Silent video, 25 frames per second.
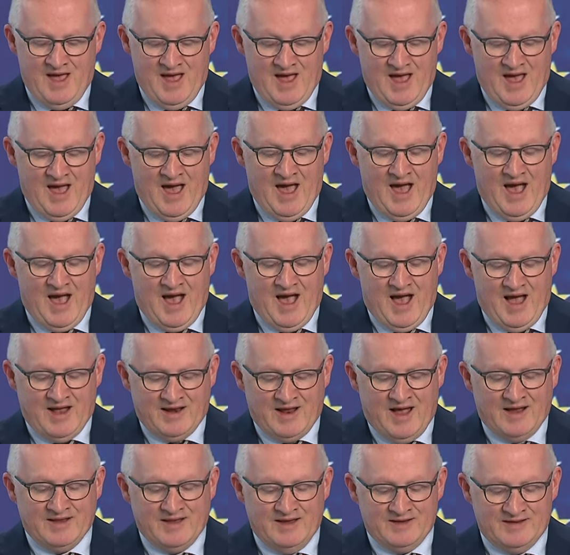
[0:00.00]
And
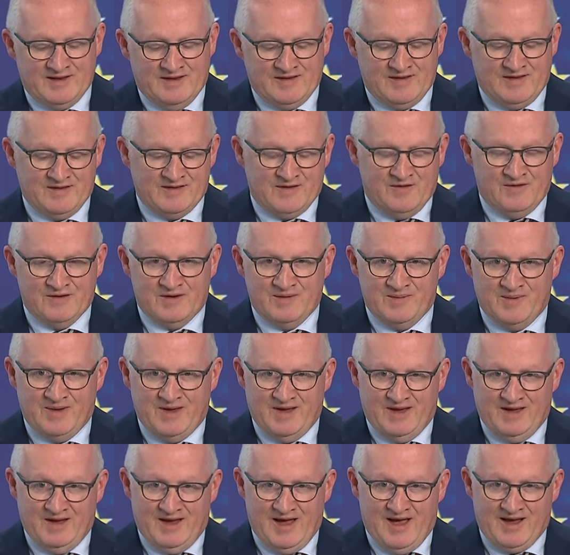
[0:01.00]
I think this is going to
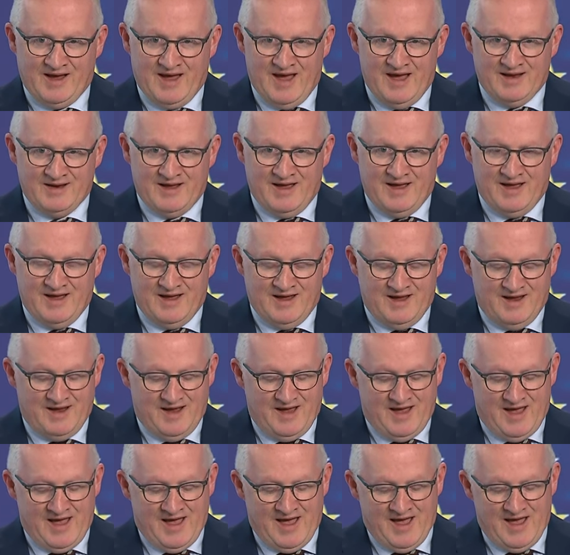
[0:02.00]
be, again,
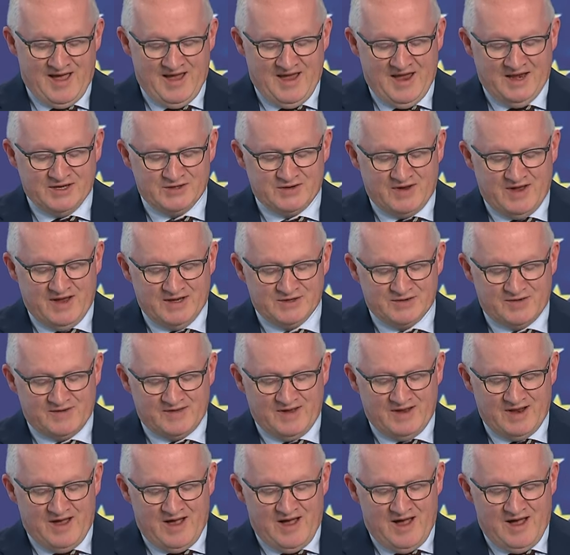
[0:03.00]
an
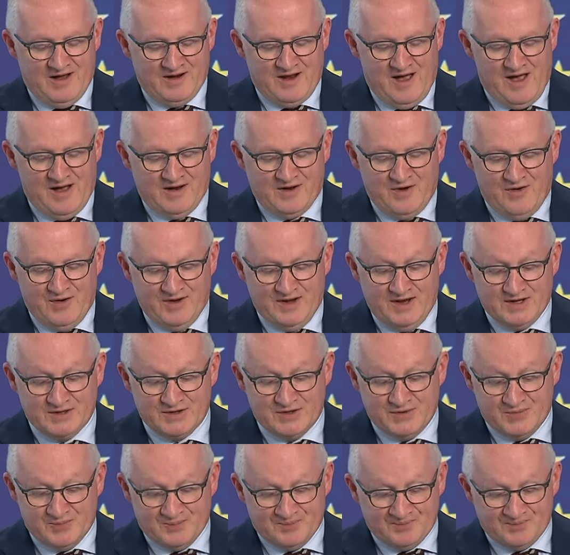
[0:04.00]
interesting ongoing issue.